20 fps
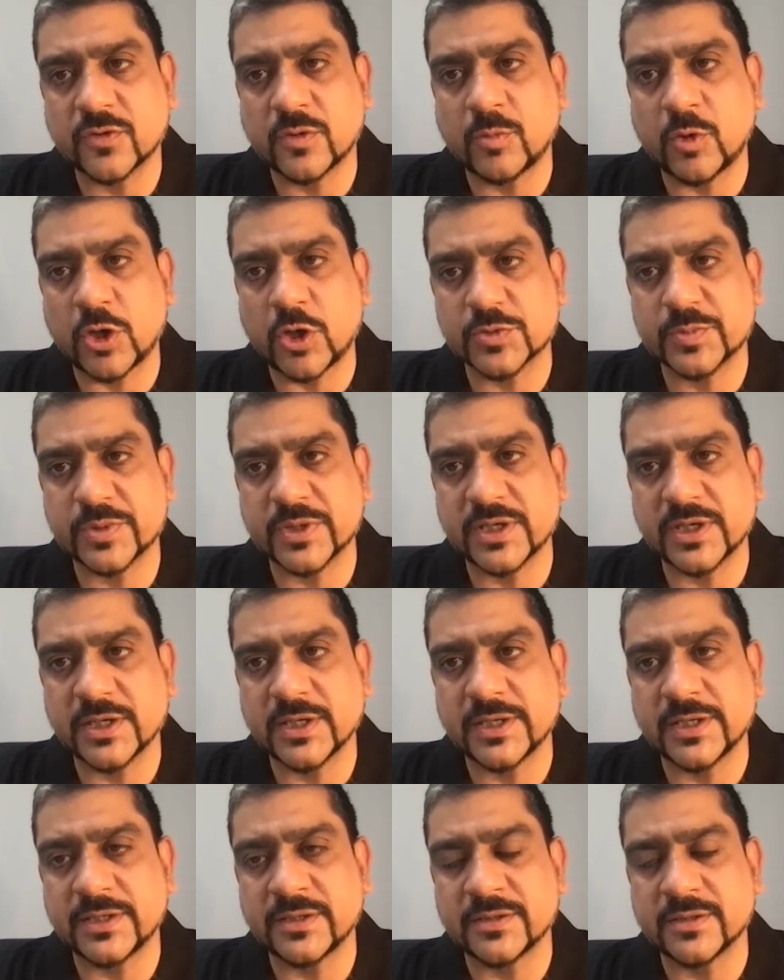from hospital
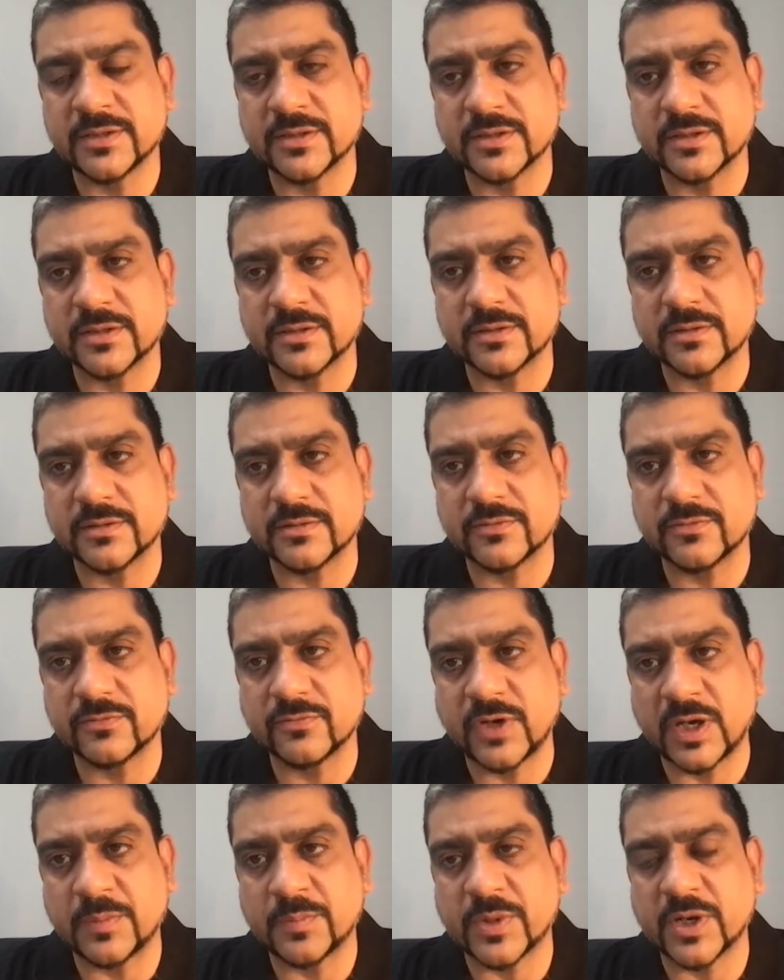in
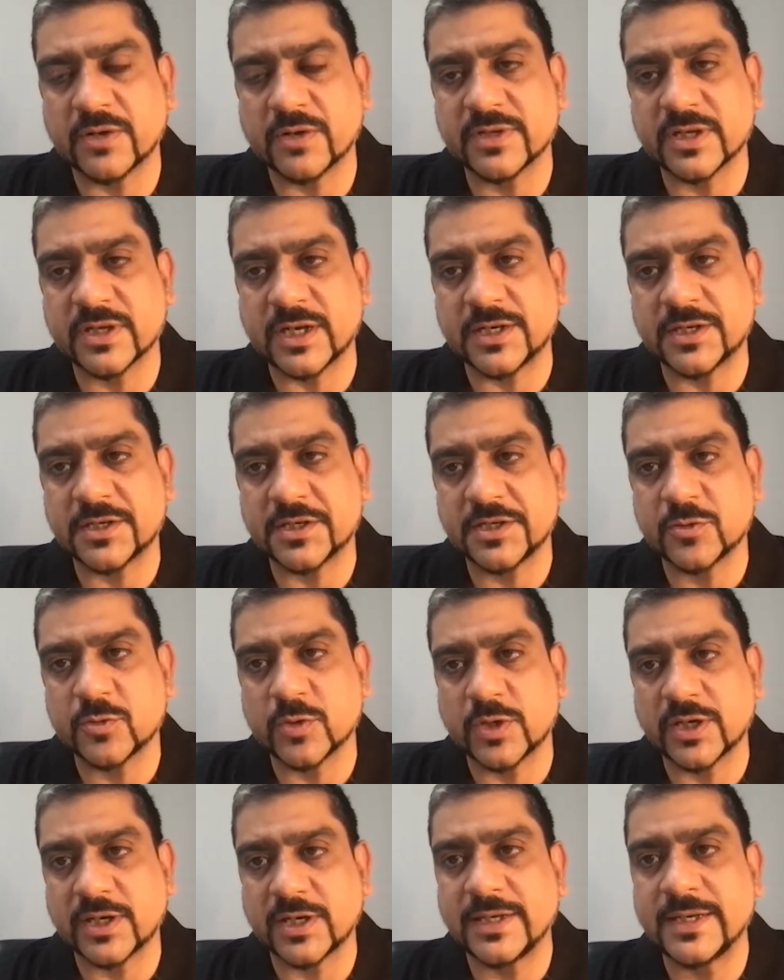one part of the country to
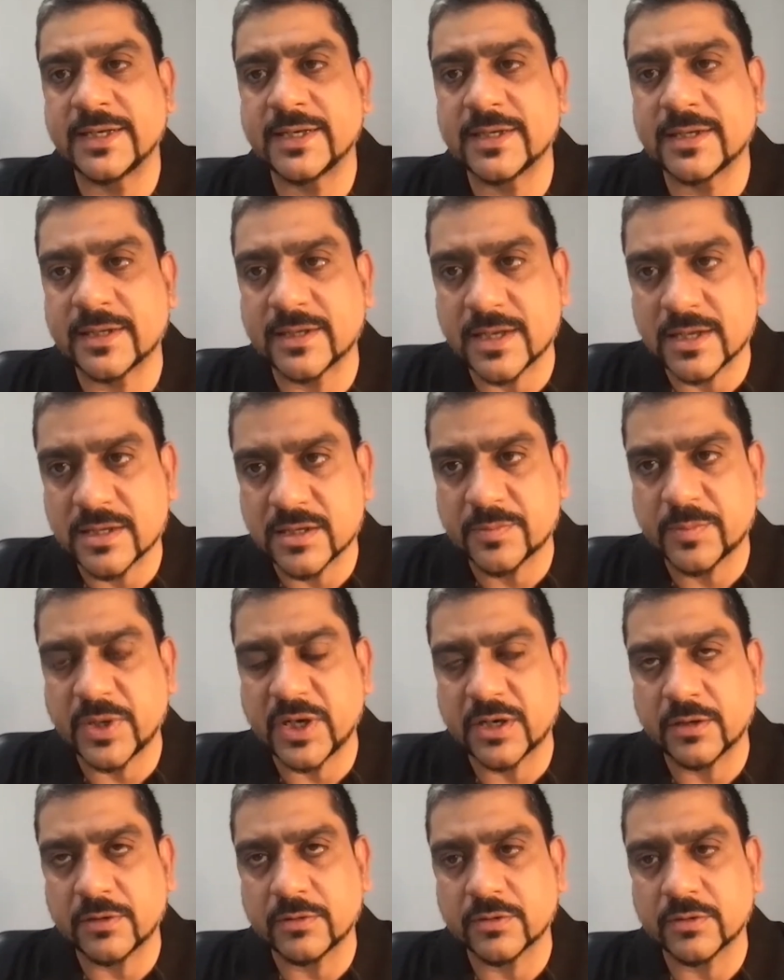a clinic in another
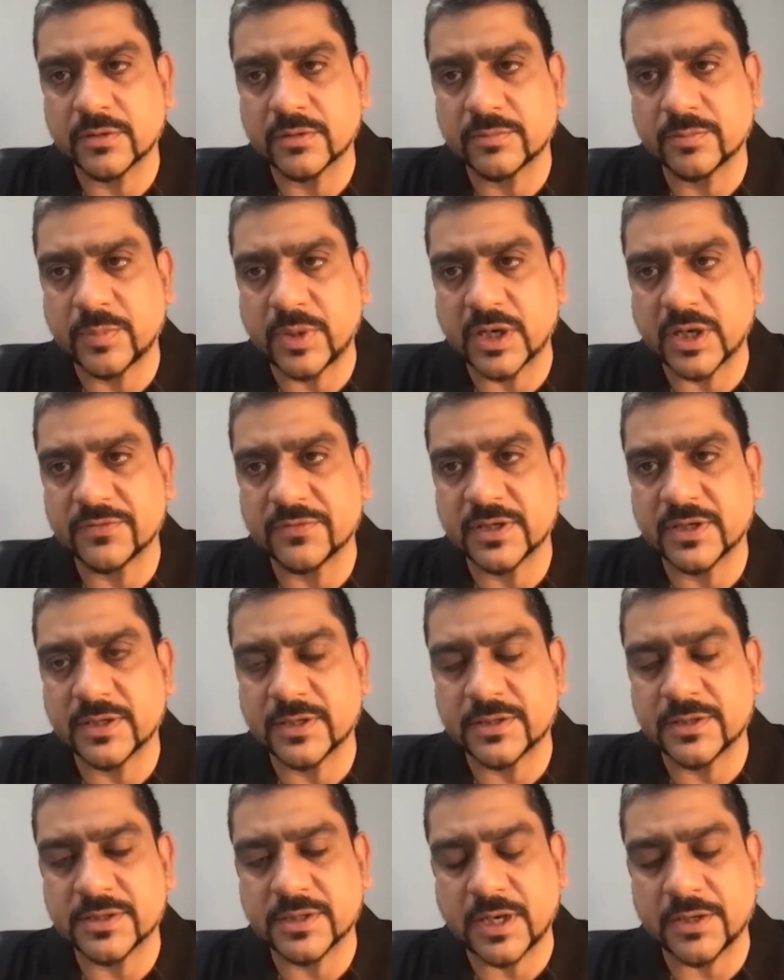part of the
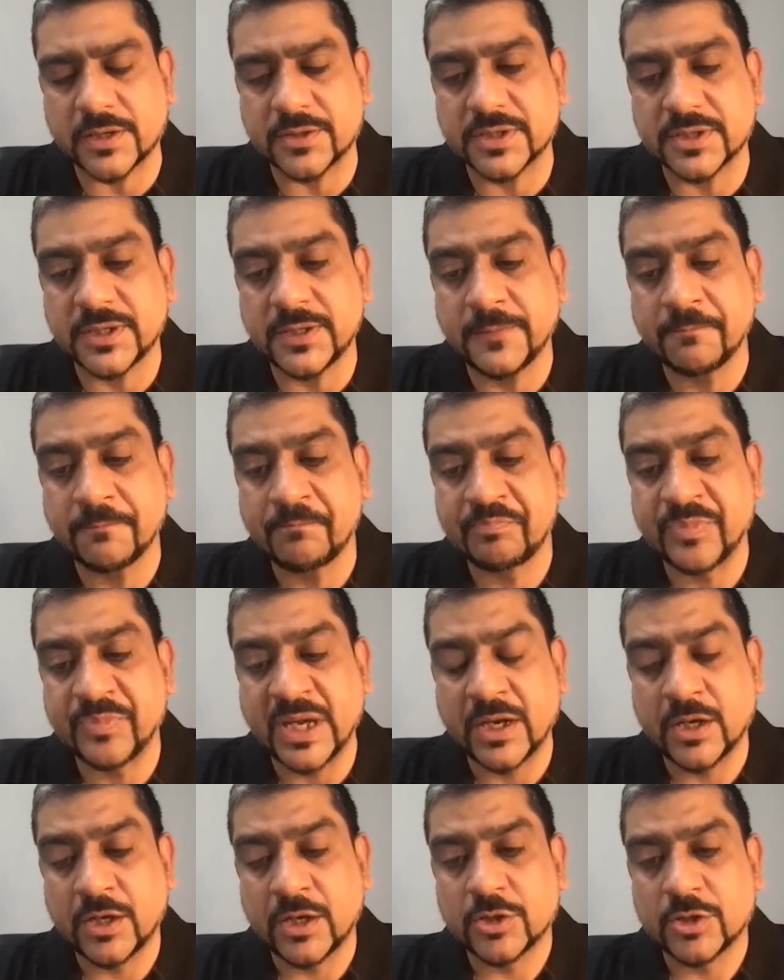country,
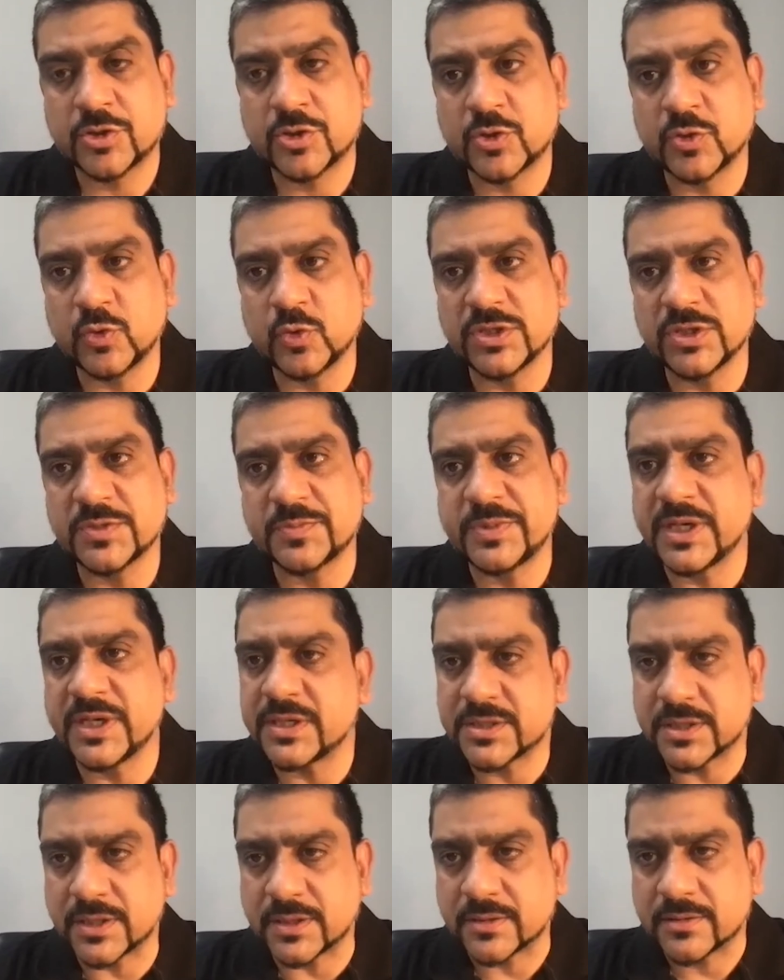through this
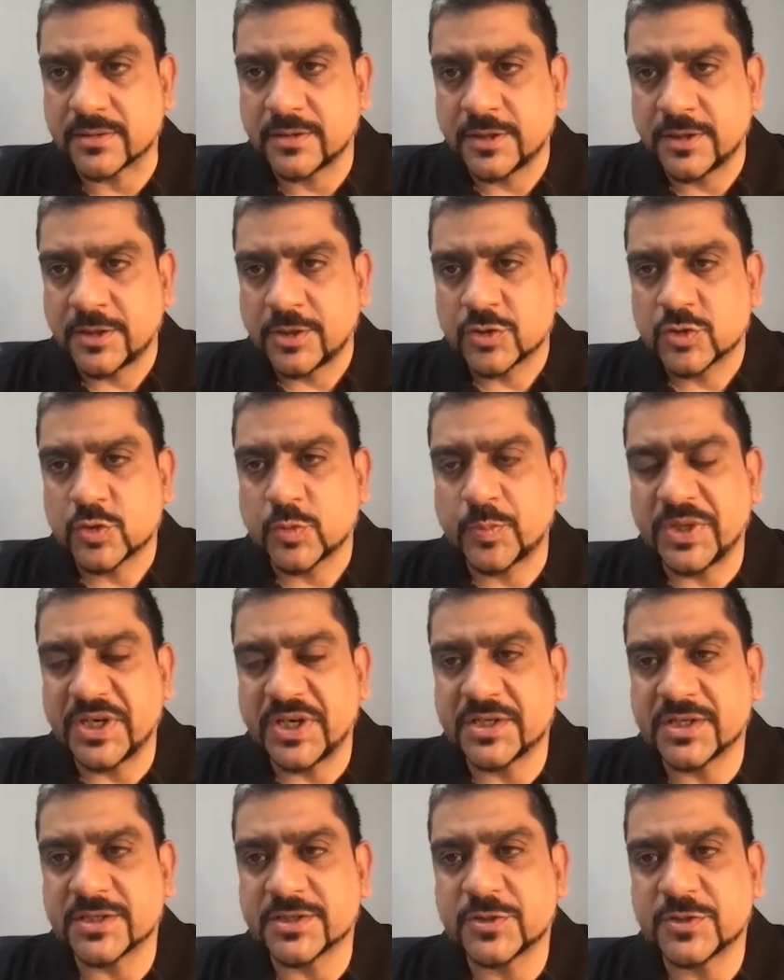PHR. So
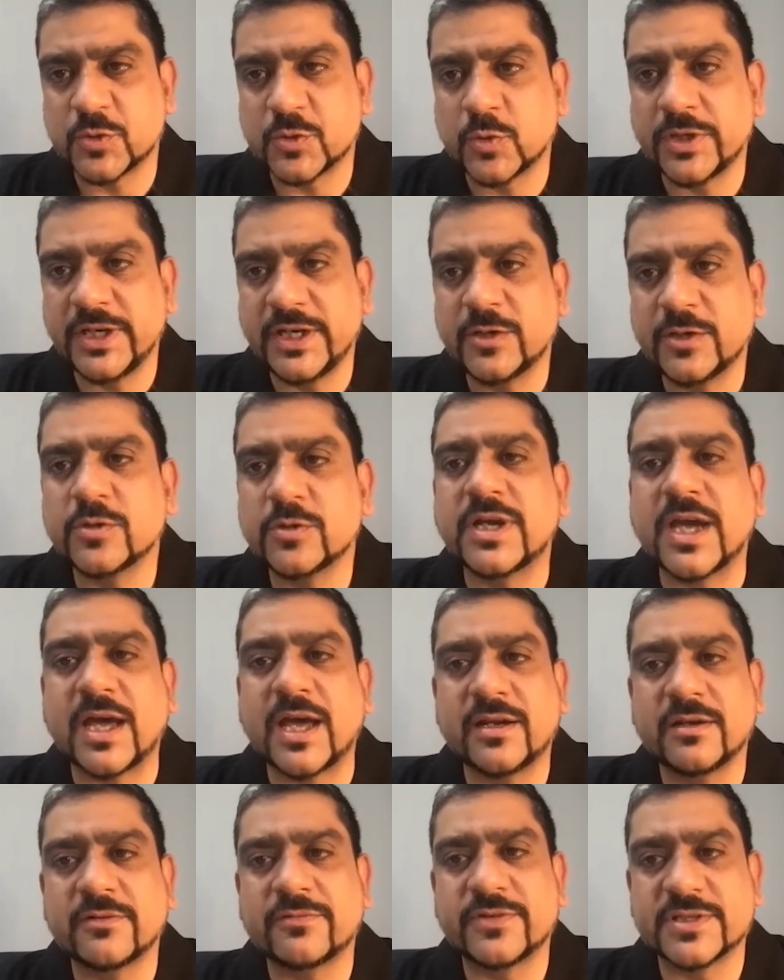patients don't need to
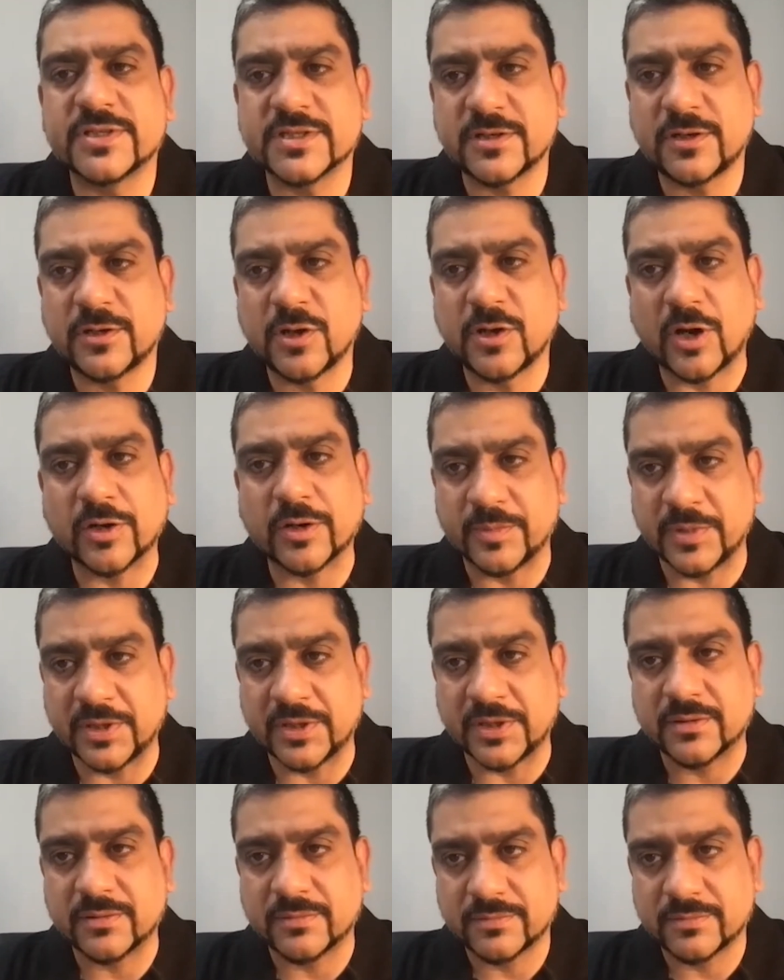carry a physical document.